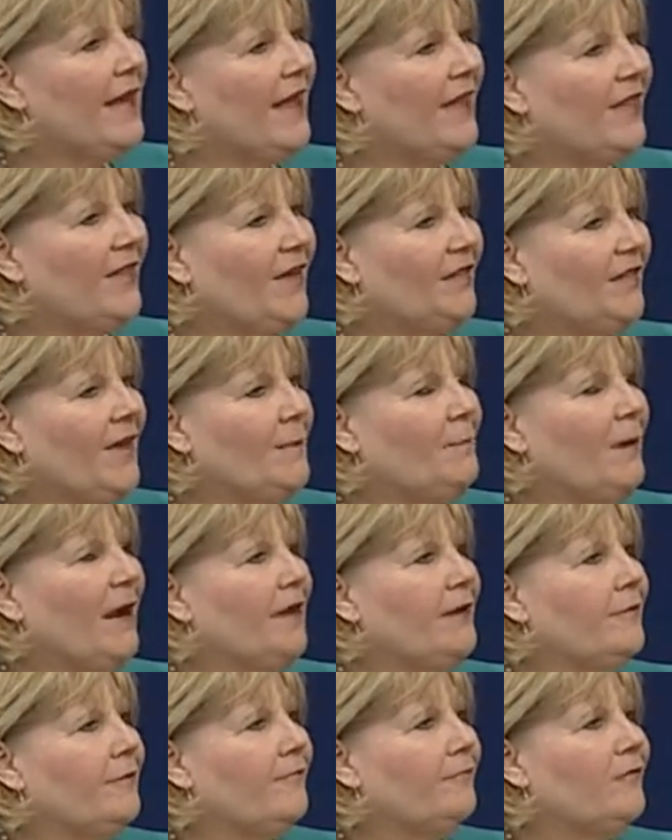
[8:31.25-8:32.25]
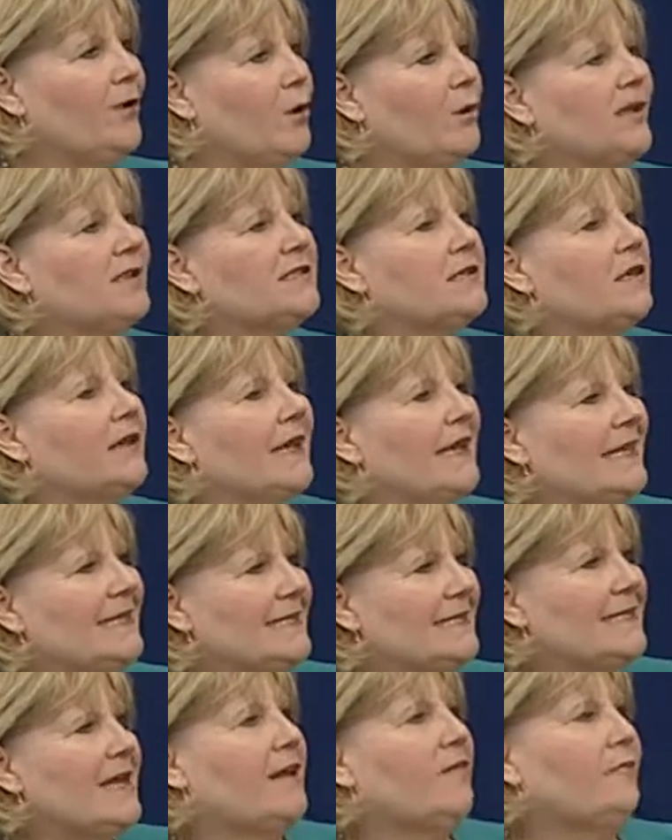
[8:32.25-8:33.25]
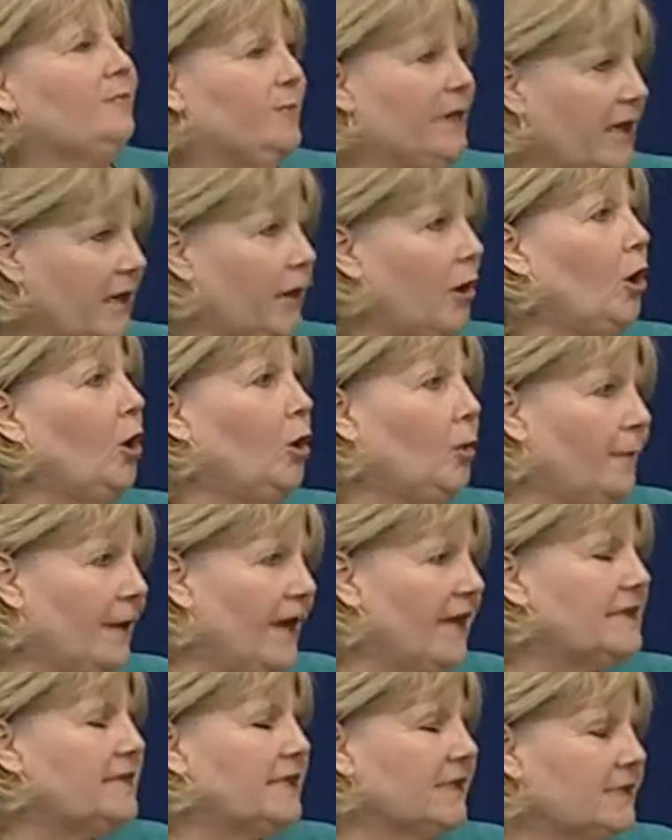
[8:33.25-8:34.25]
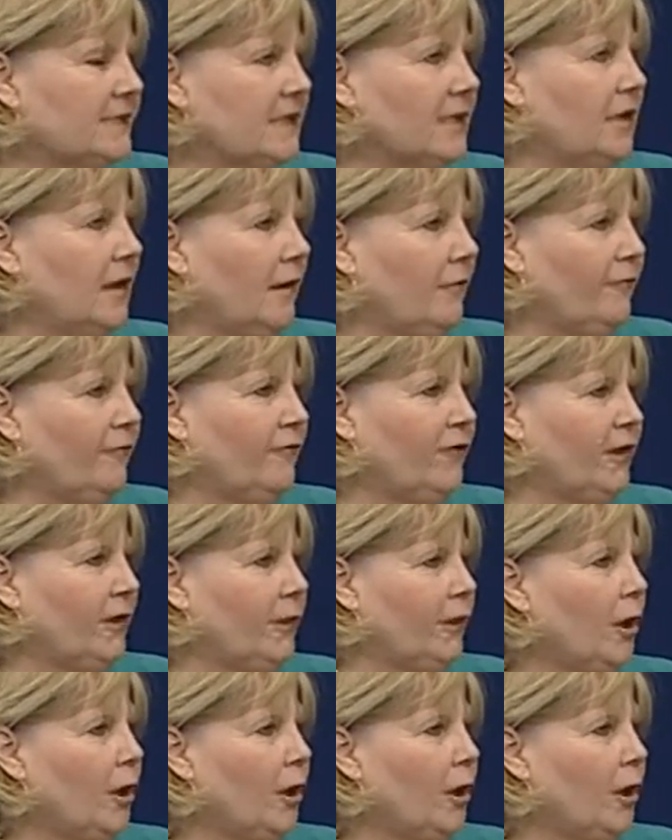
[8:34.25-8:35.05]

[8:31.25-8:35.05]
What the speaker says: that they might focus on instead of being home at 6 o'clock for dinner.